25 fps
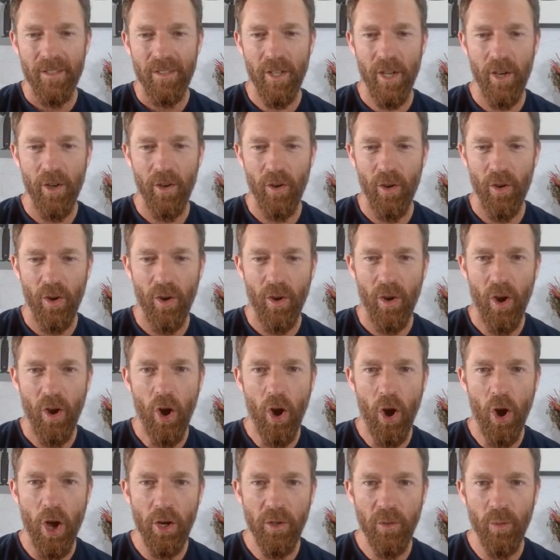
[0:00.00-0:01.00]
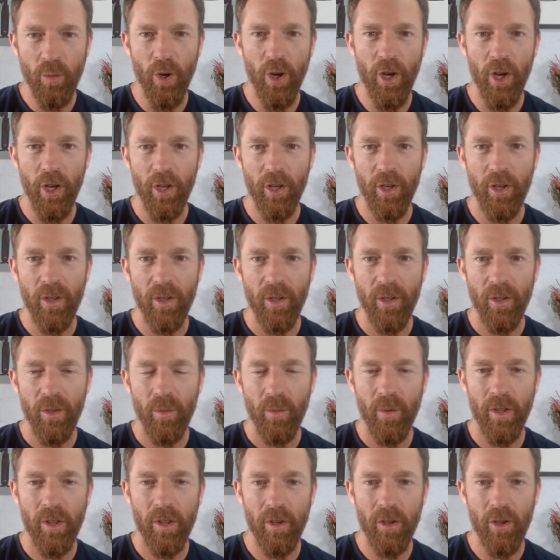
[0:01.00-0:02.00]
So hard work
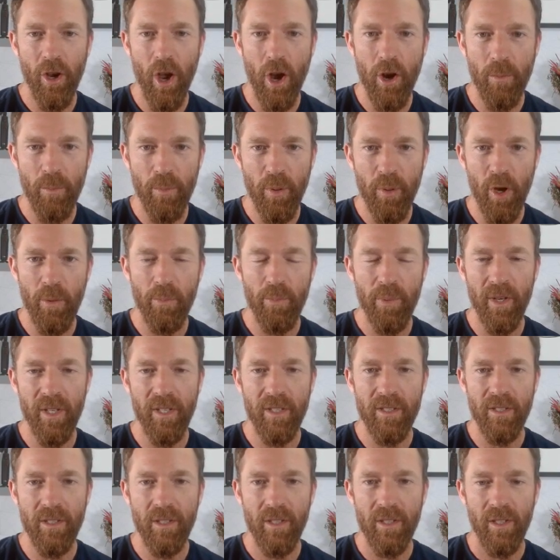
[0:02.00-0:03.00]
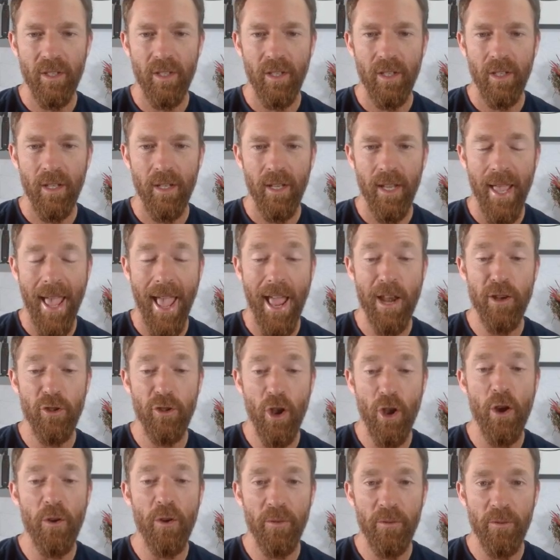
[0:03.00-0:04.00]
with no purpose and
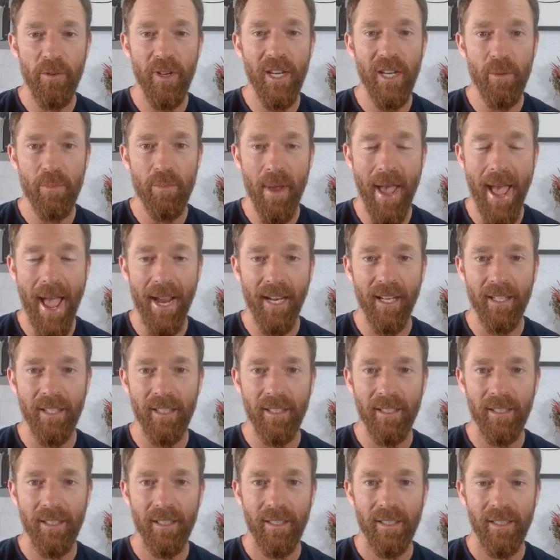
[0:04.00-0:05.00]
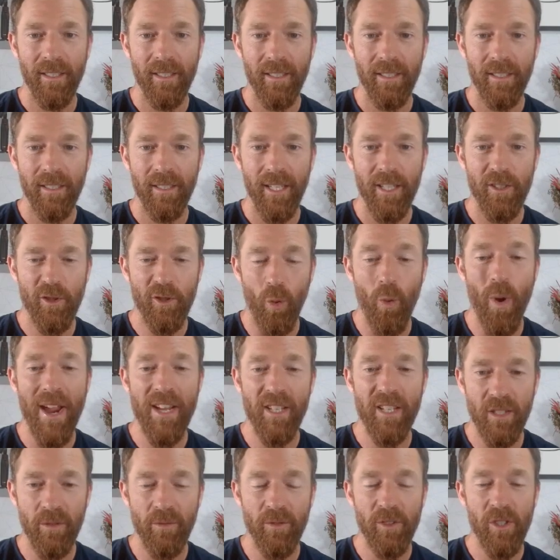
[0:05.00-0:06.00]
no feedback is a
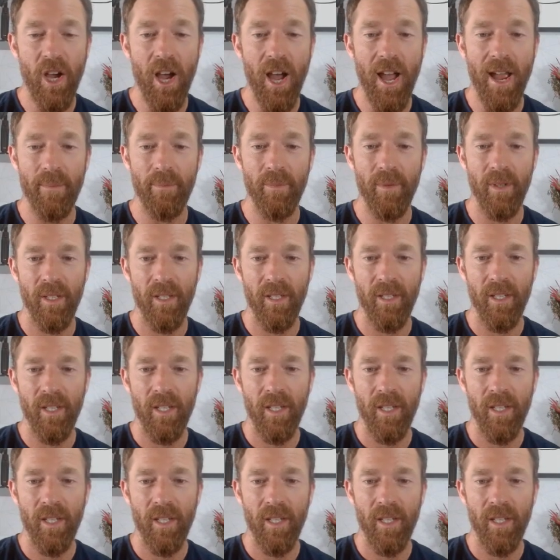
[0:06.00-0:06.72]
waste of time.